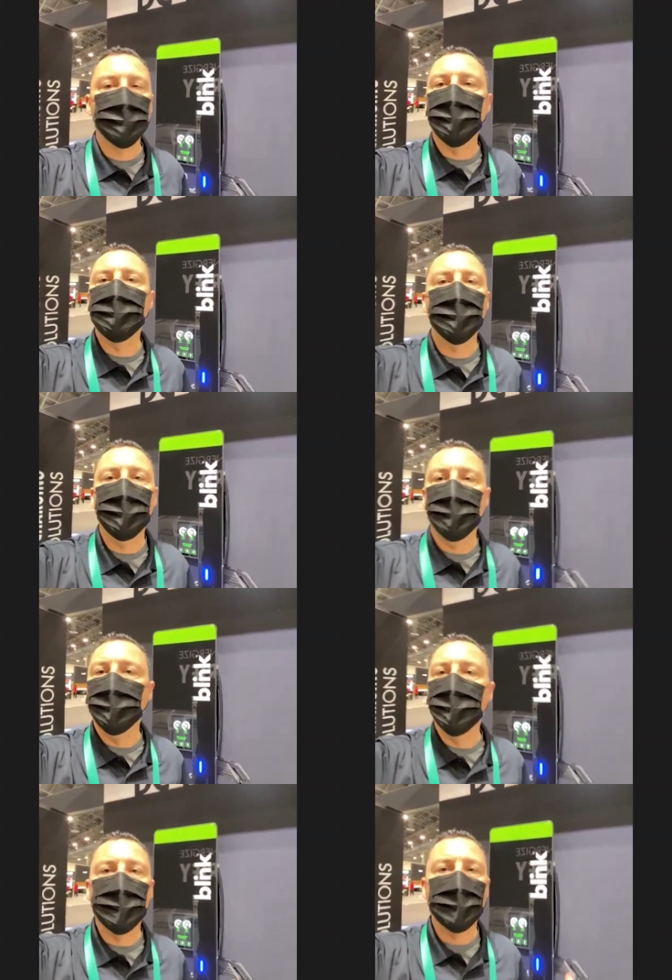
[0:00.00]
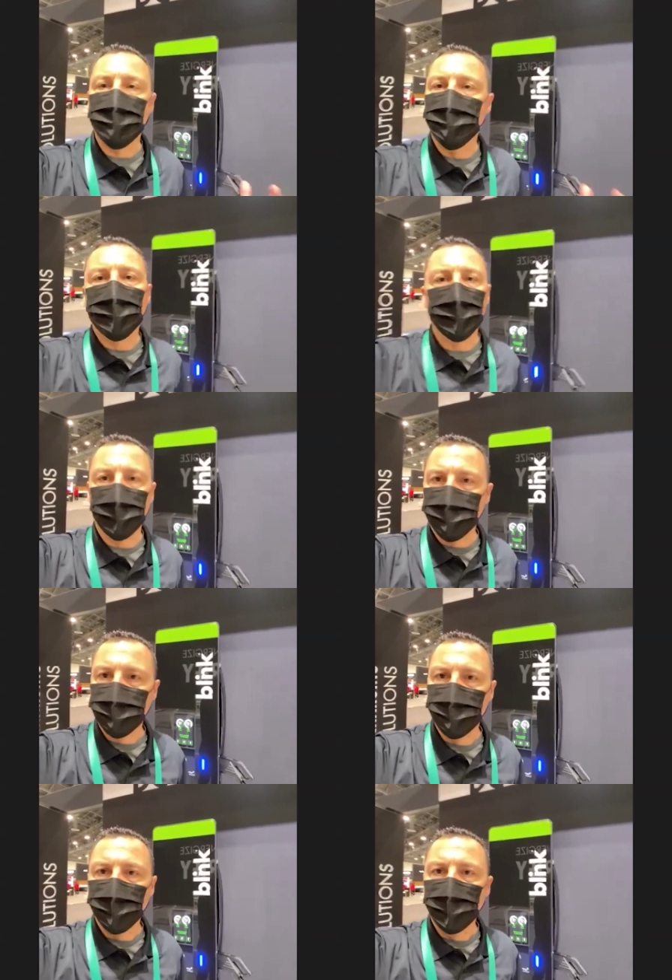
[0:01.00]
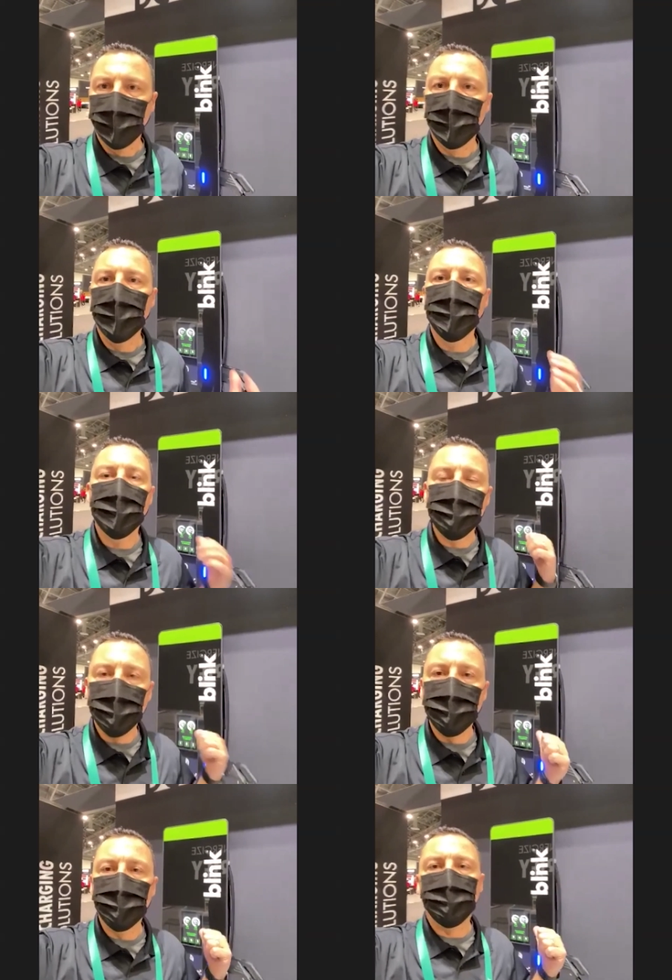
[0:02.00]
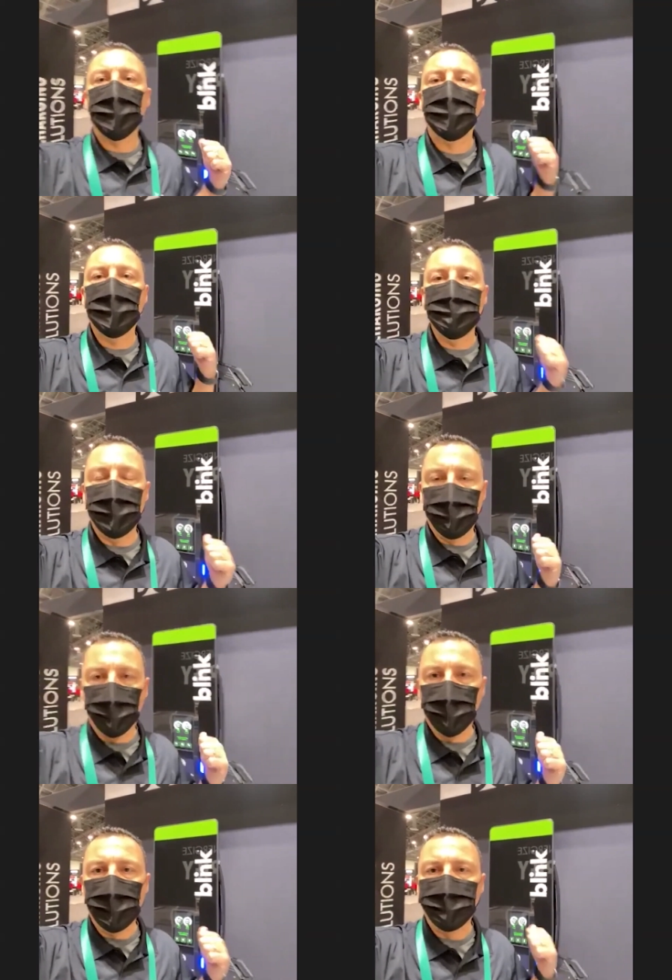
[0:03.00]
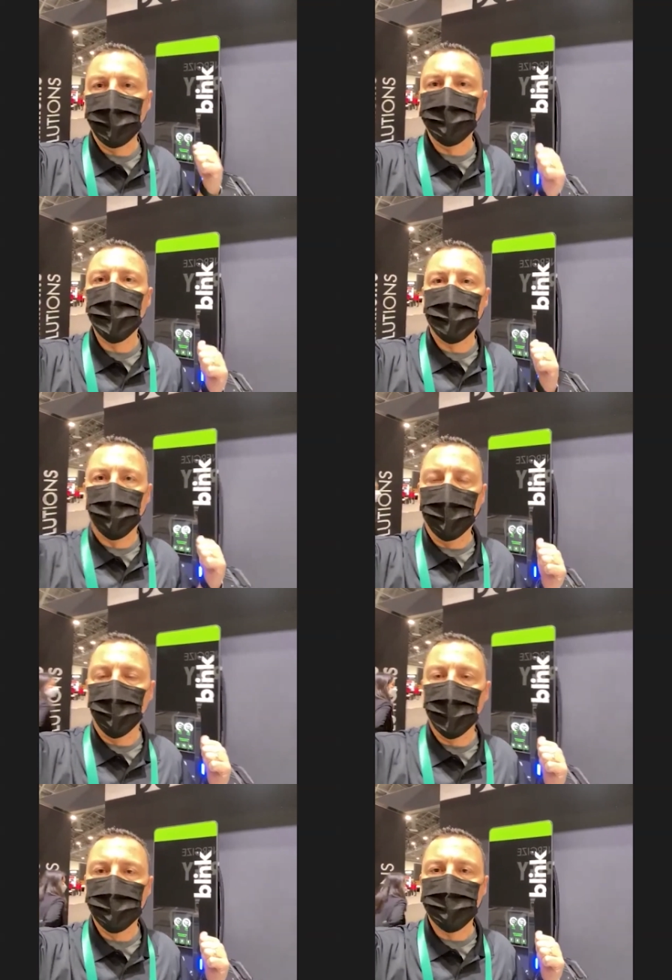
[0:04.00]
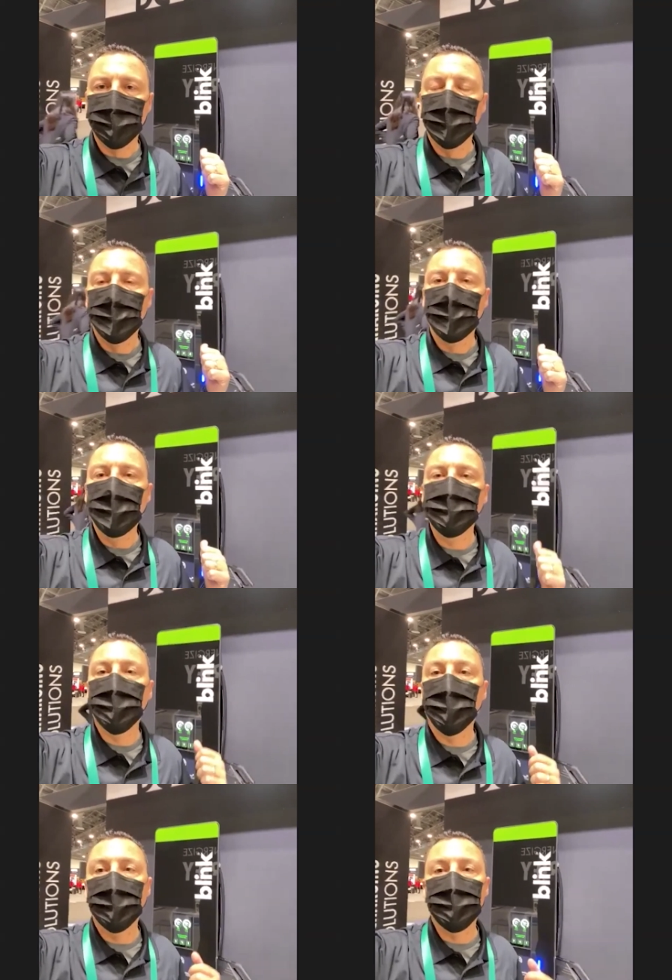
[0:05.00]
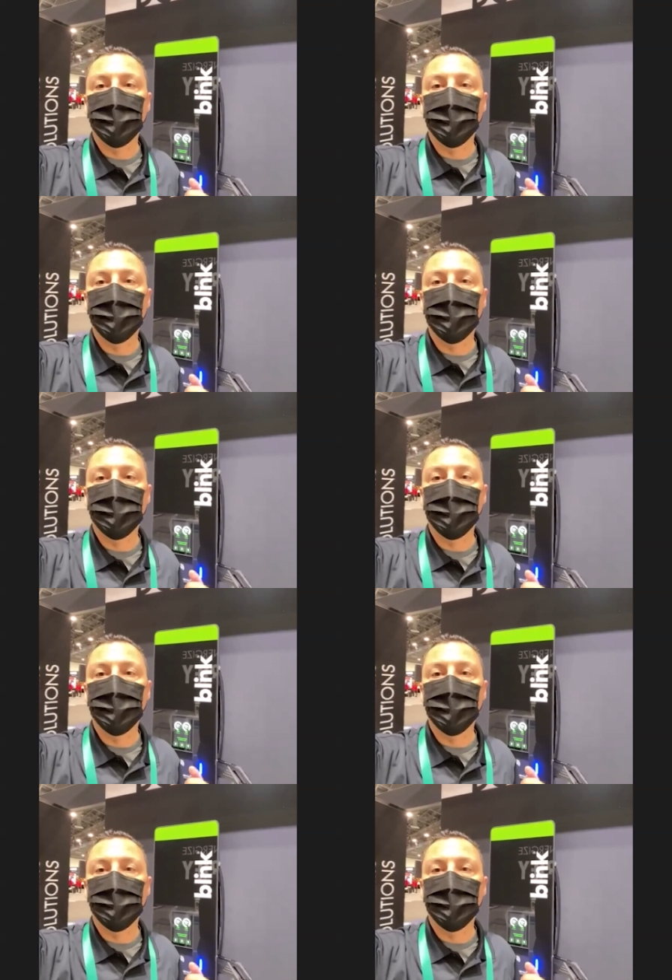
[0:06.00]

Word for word: sixty thousand dollars this unit behind me here at 50 kilowatts is going to